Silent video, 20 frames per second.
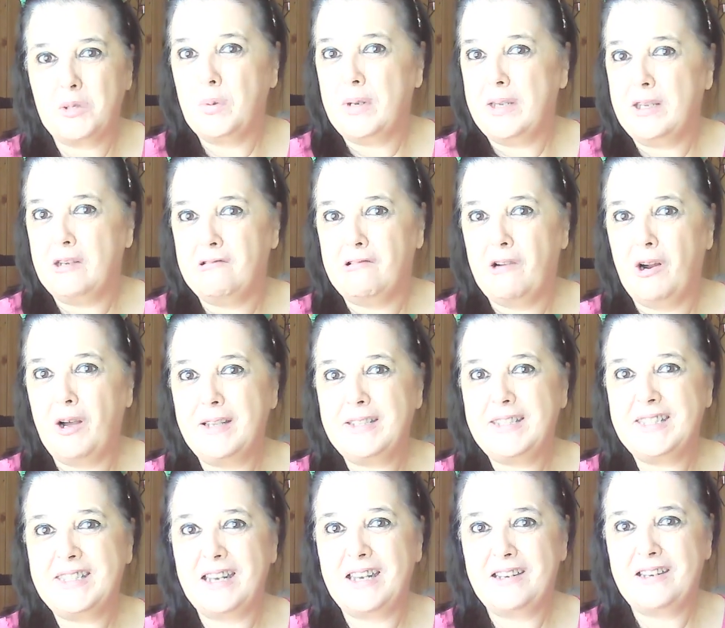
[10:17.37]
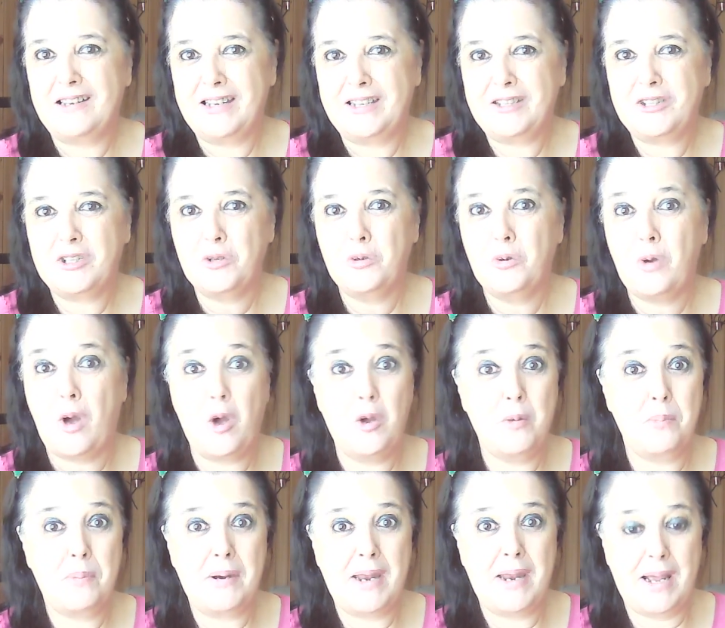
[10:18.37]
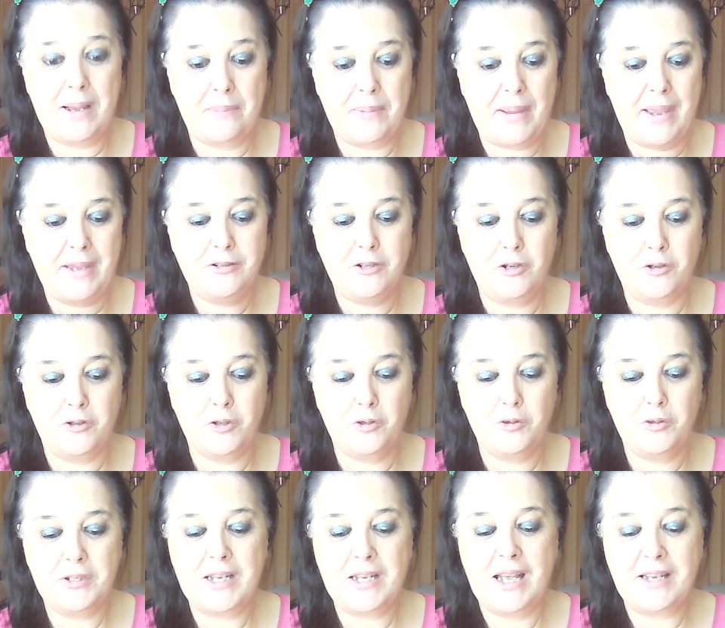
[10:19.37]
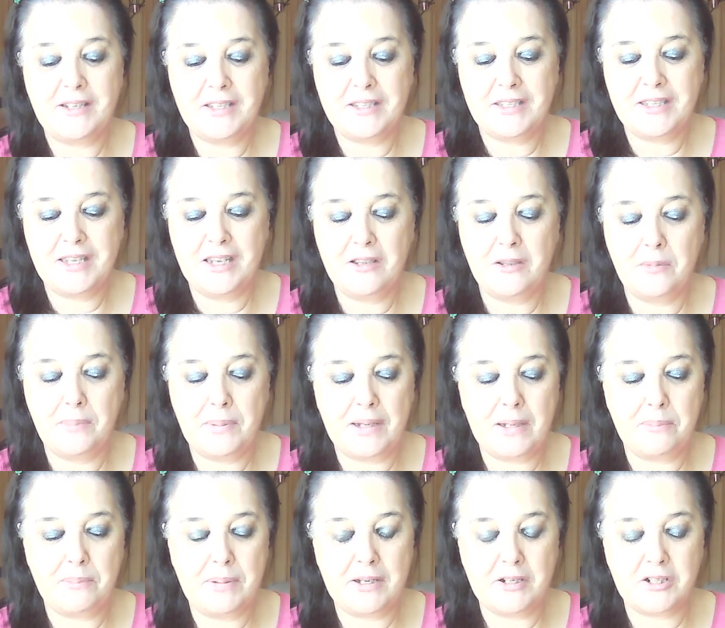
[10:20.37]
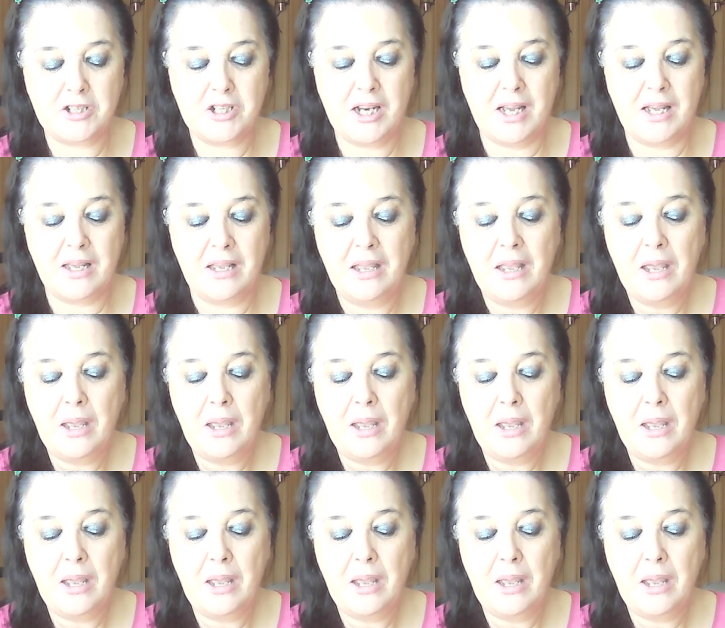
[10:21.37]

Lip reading: where your eyes suddenly do open up and you do start to see the bigger picture,